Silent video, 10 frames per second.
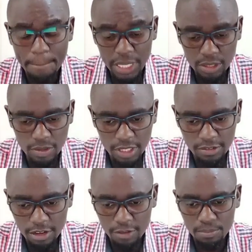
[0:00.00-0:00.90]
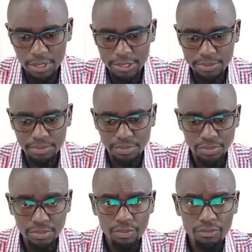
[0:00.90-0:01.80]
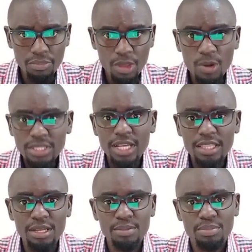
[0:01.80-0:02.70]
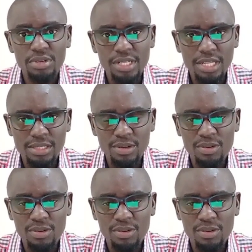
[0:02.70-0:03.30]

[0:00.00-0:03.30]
personal development. What's the importance